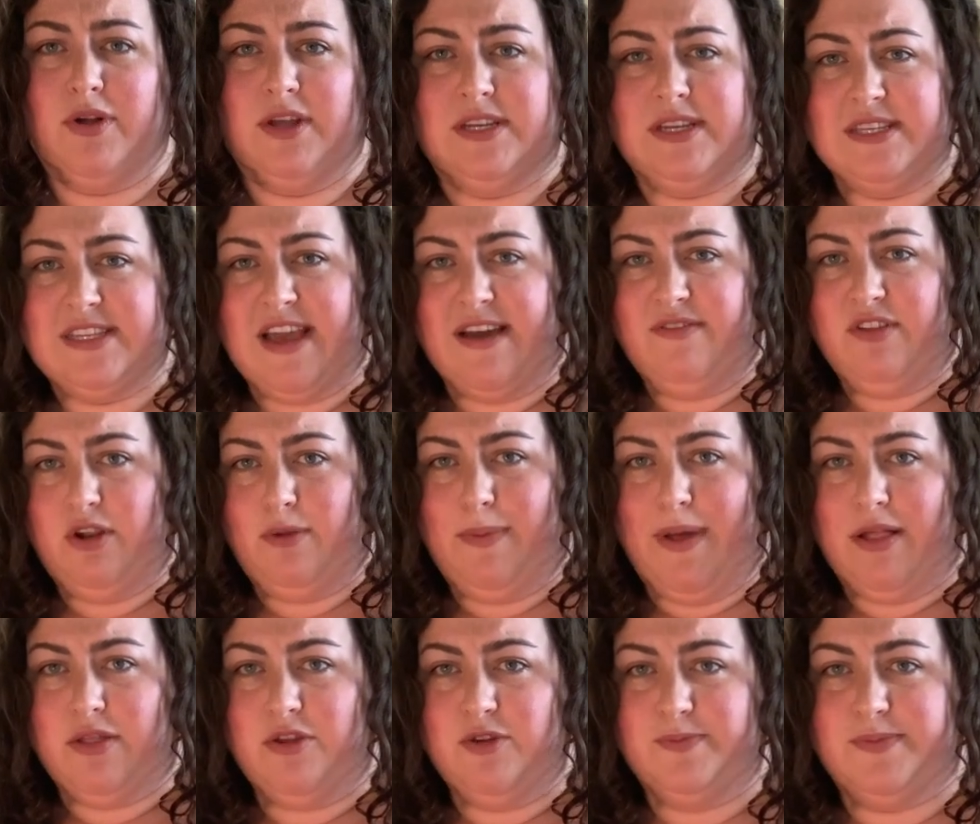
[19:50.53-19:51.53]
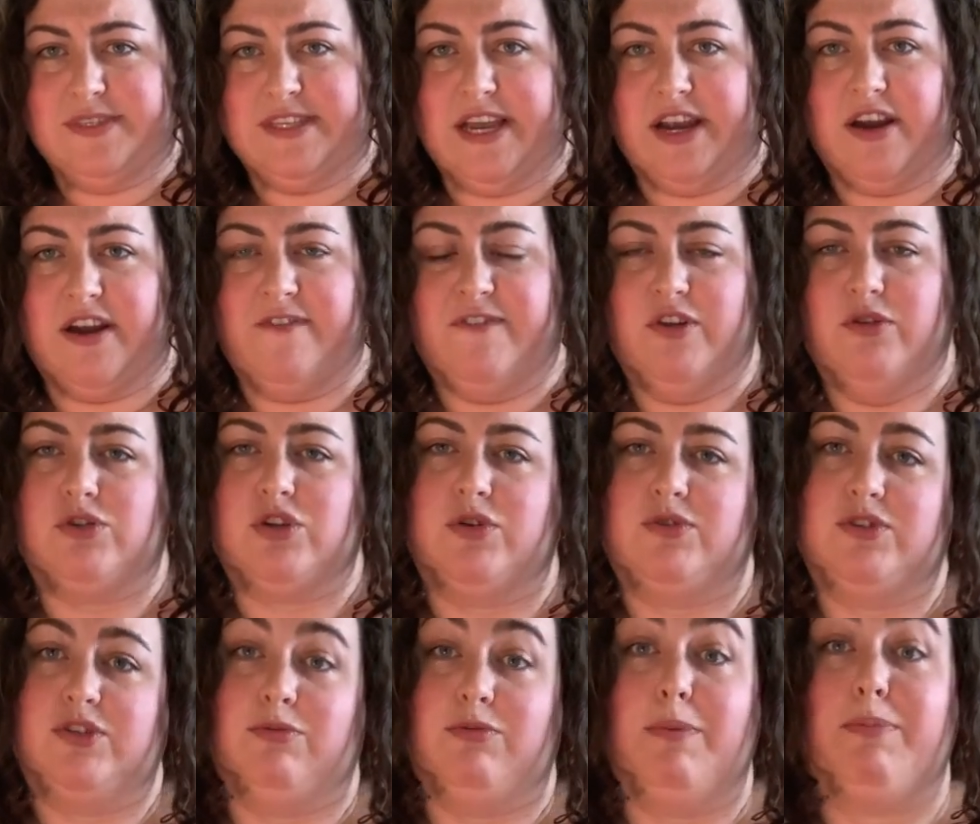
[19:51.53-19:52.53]
It does have little belt loops there if you
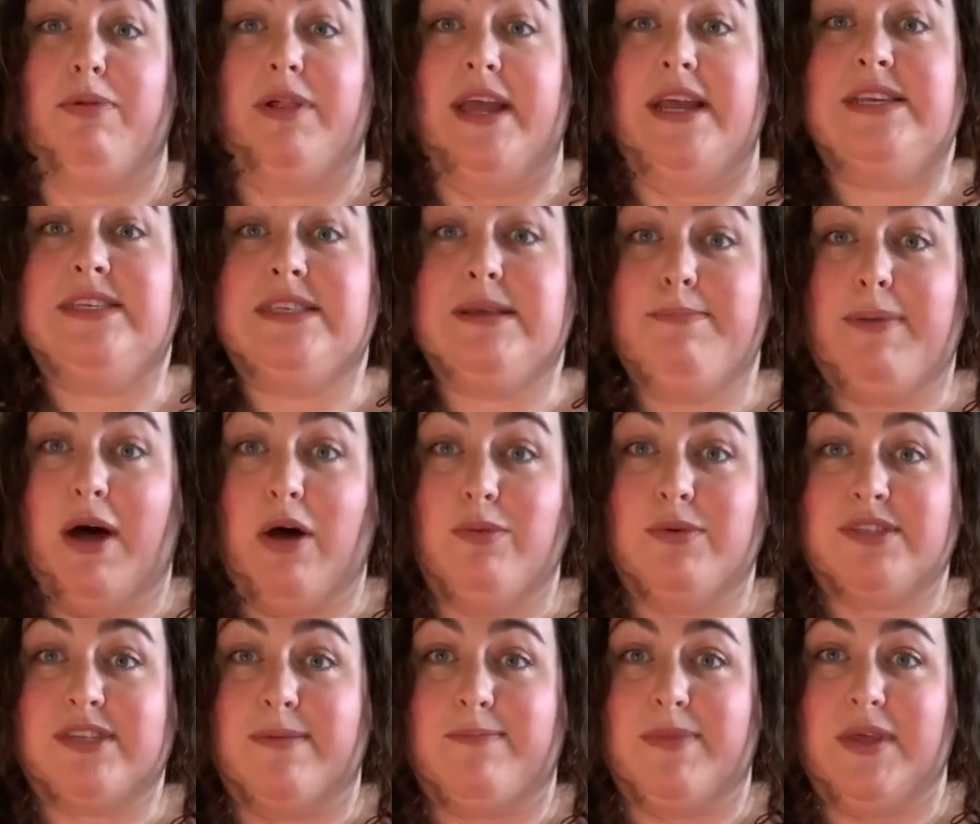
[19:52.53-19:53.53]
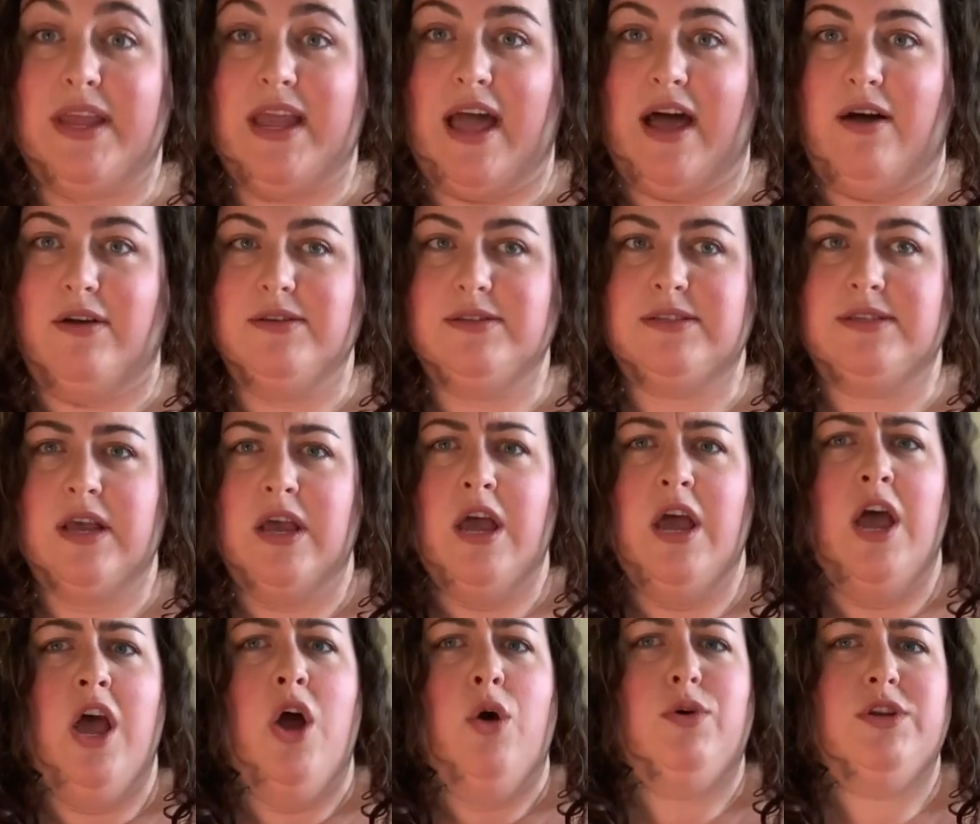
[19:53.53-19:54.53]
chose to replace the belt with something else,
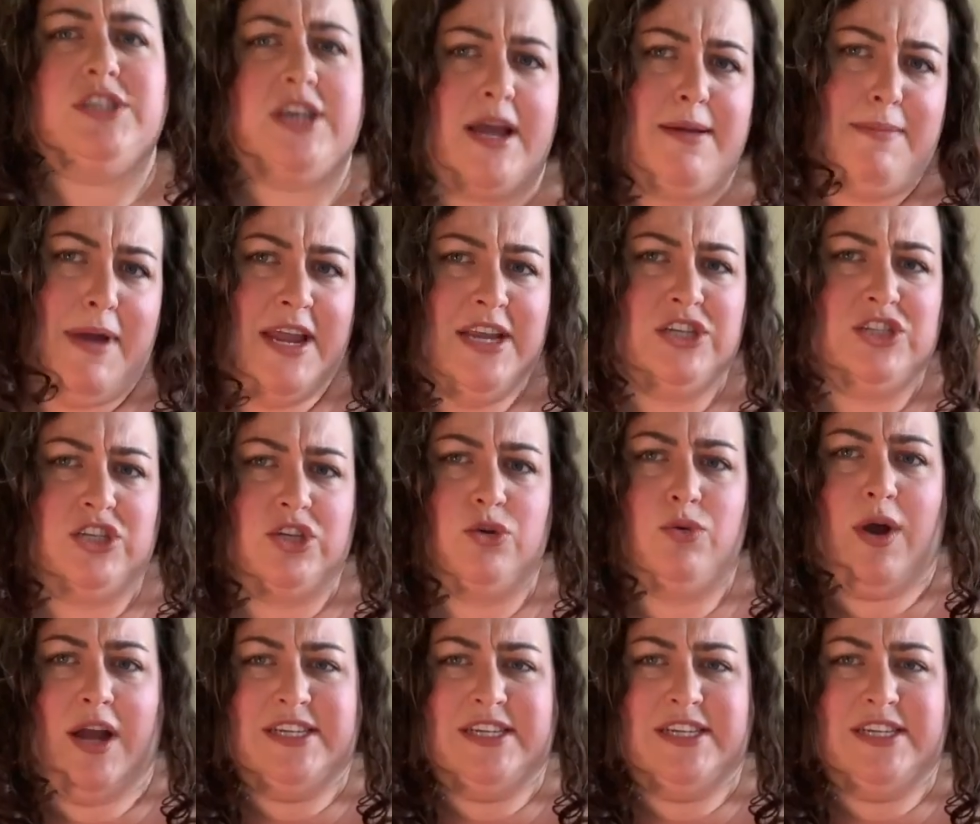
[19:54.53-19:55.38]
which I might do.